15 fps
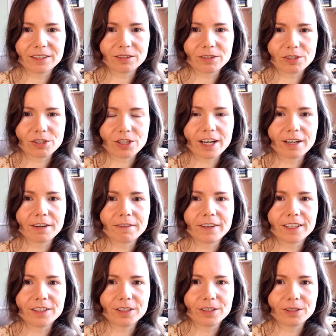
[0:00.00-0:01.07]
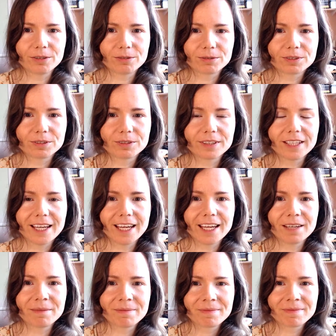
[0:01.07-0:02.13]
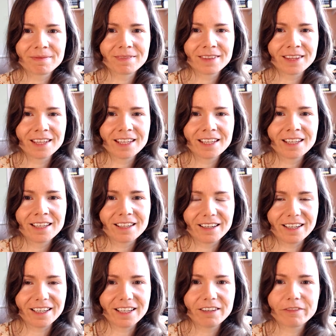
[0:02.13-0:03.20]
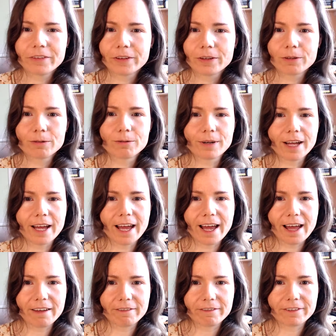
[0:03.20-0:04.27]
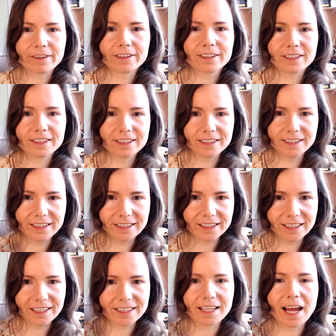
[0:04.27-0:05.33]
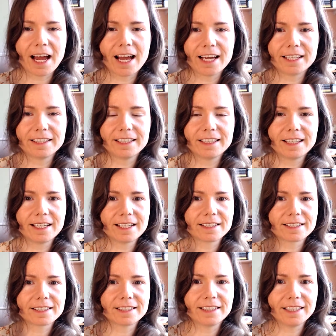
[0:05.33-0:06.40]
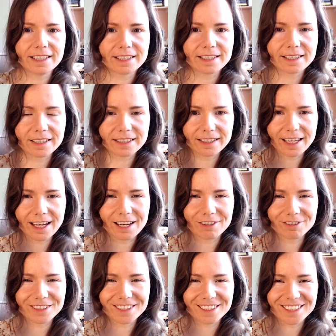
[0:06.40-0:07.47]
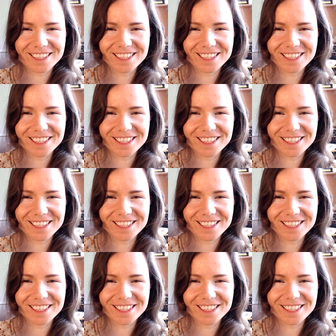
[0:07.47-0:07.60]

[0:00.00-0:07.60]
to share with you today. If you have these ideas, these thoughts,